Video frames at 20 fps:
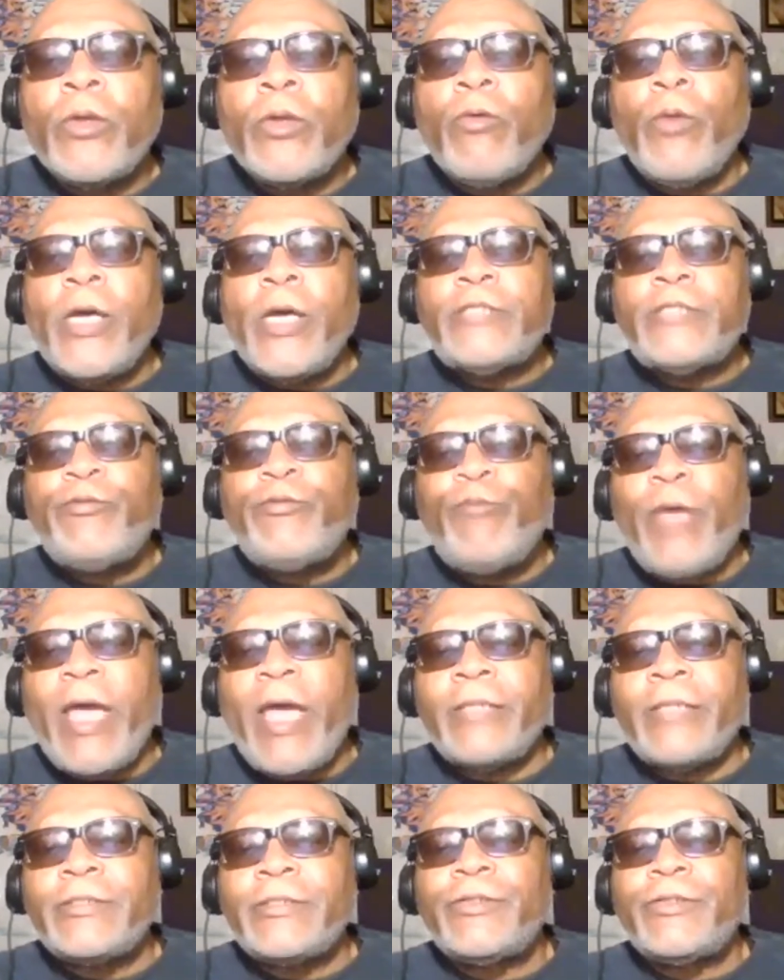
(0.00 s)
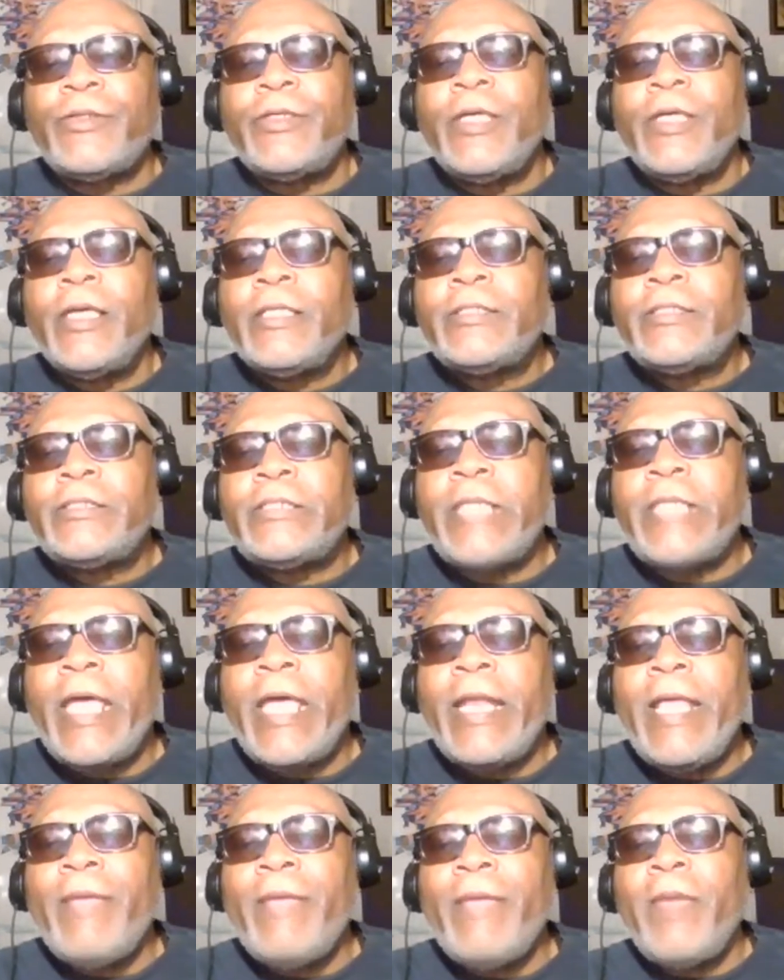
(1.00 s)
set a mandatory
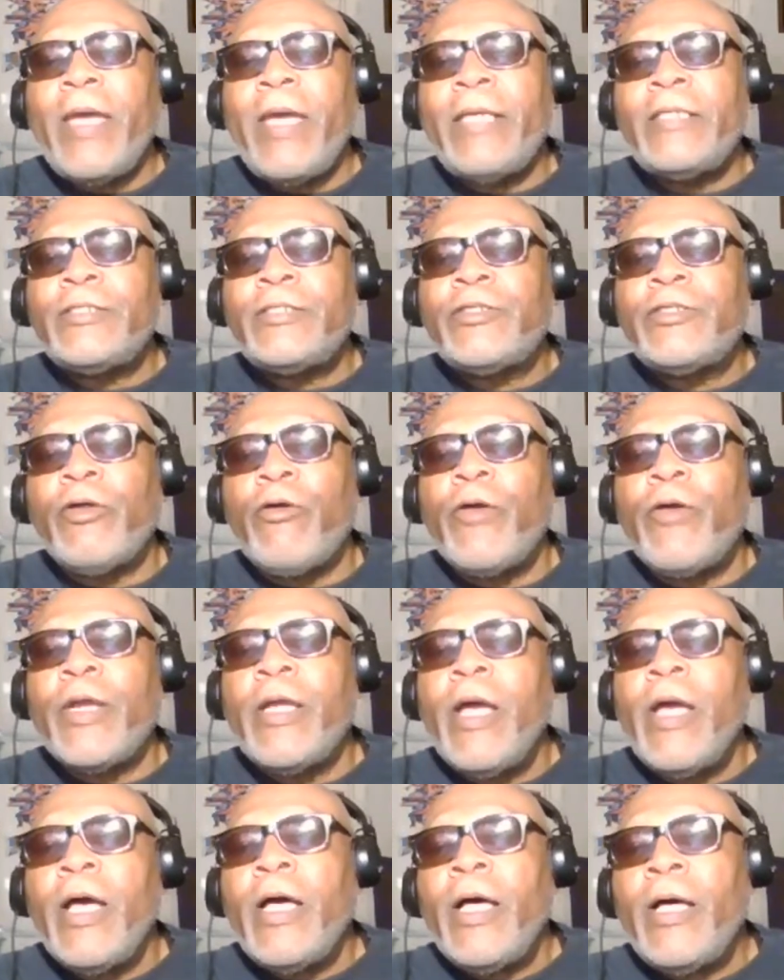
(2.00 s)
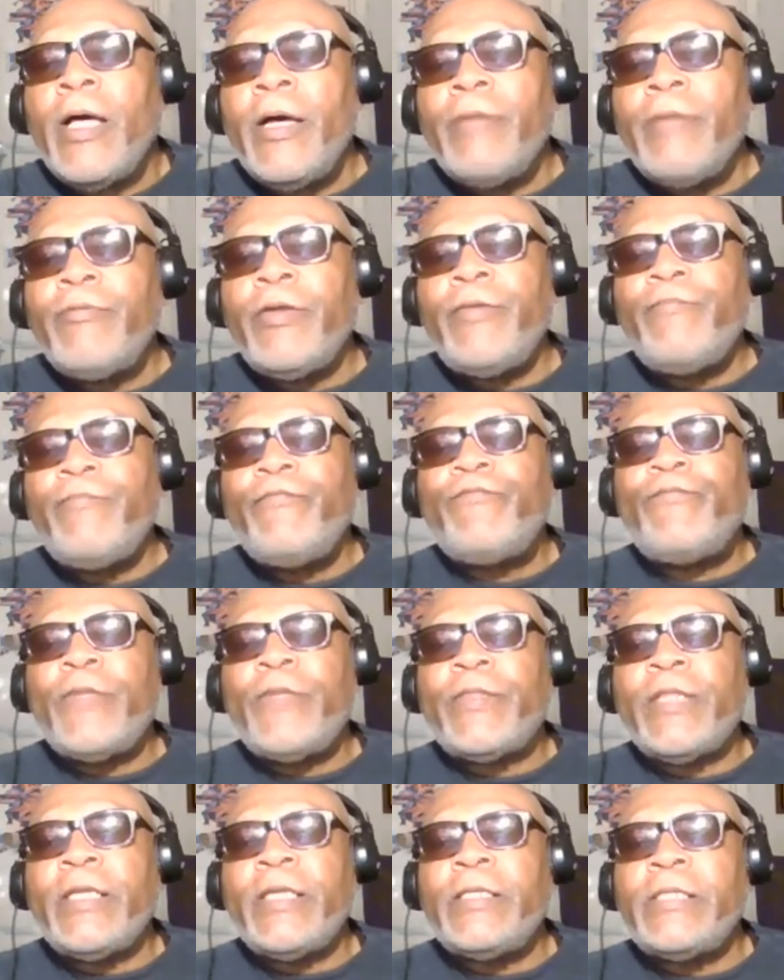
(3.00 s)
150-day study
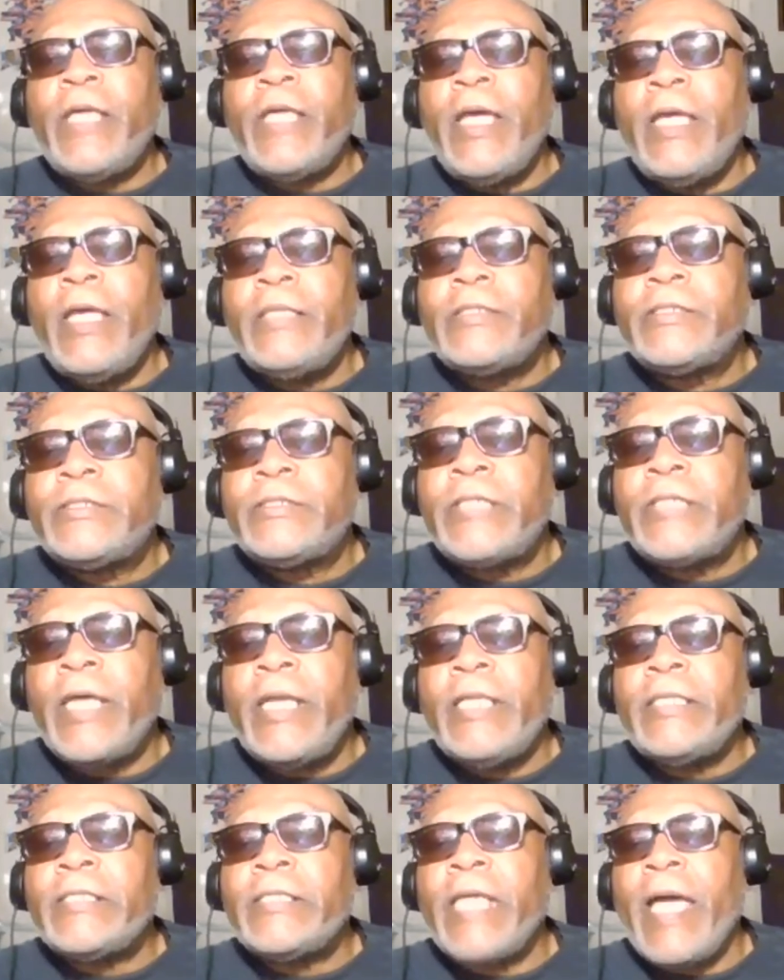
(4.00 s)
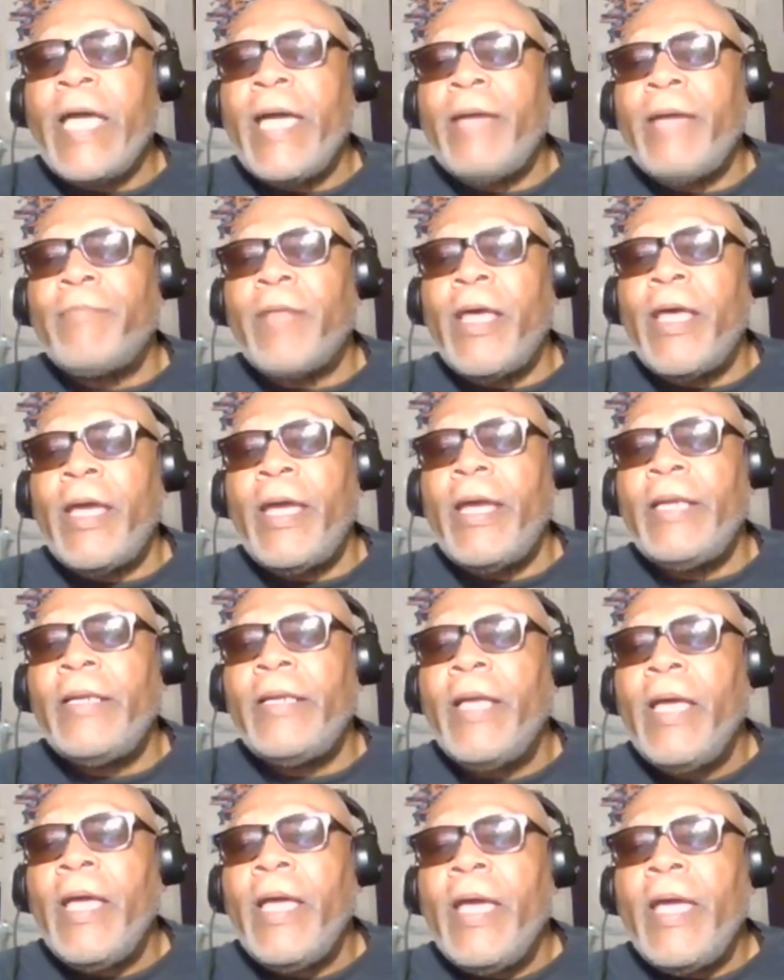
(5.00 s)
timeline, and pursue study